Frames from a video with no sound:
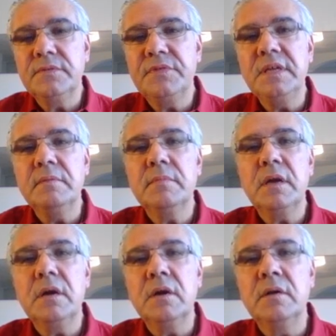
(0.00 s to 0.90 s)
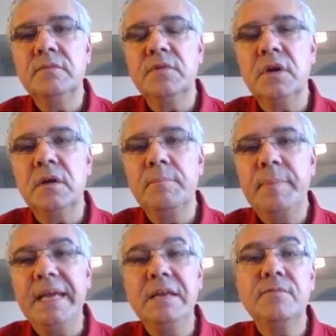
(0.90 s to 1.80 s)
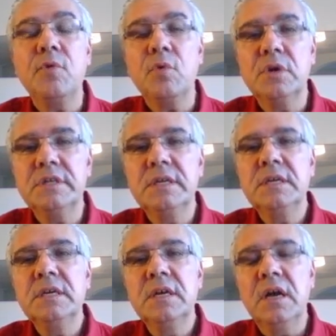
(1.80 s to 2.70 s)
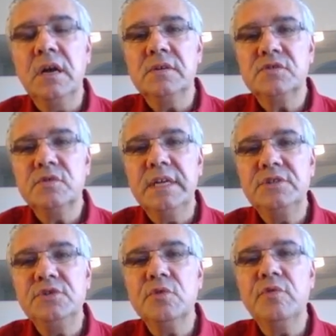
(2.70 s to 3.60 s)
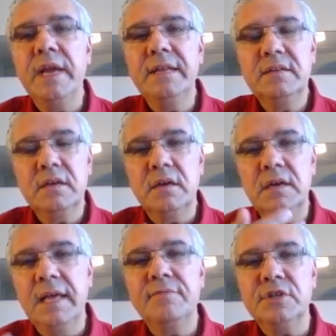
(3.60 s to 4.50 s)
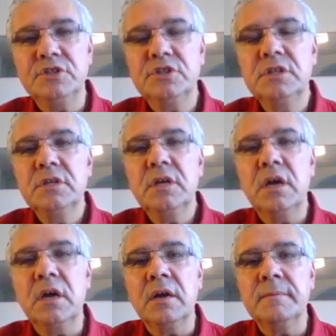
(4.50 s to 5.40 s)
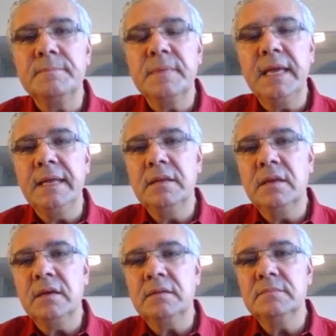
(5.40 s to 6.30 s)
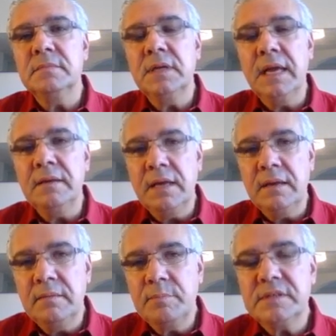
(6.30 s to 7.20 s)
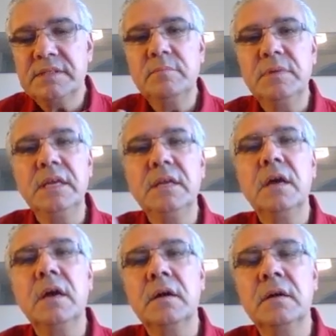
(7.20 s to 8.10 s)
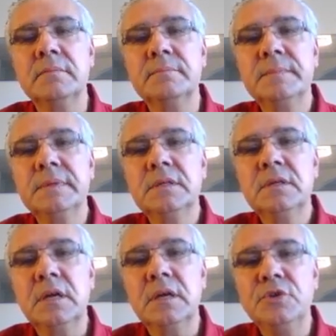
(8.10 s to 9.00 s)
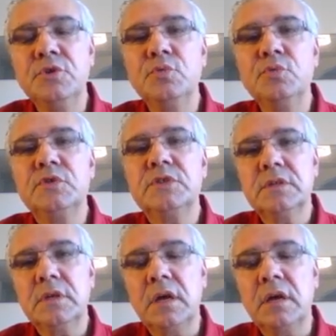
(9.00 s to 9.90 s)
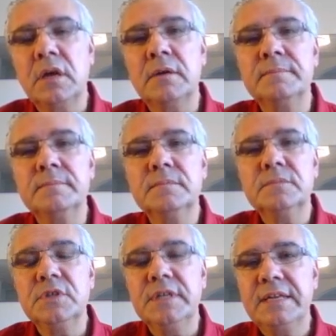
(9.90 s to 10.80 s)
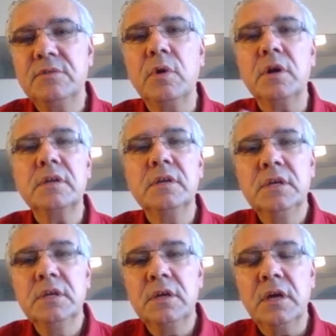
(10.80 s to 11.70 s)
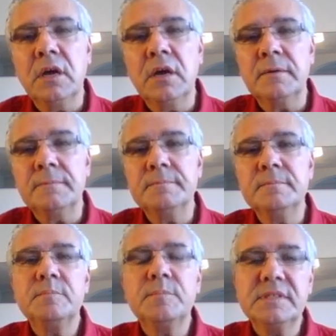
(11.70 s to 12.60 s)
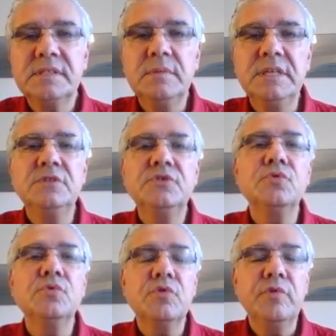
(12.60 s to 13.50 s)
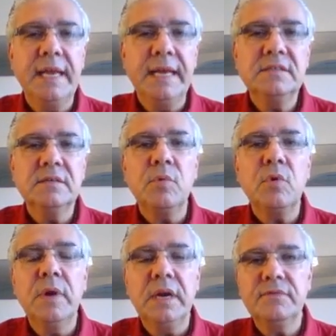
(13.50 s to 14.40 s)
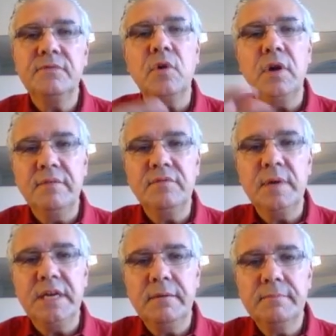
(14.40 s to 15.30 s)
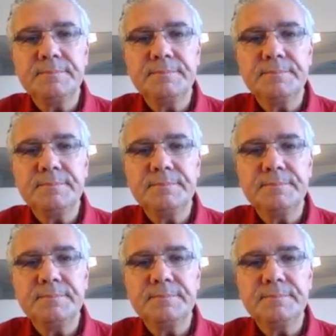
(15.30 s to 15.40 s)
theme of pay it forward, so that you create a leverage and possibly use the network possibly to create more wealth for everybody.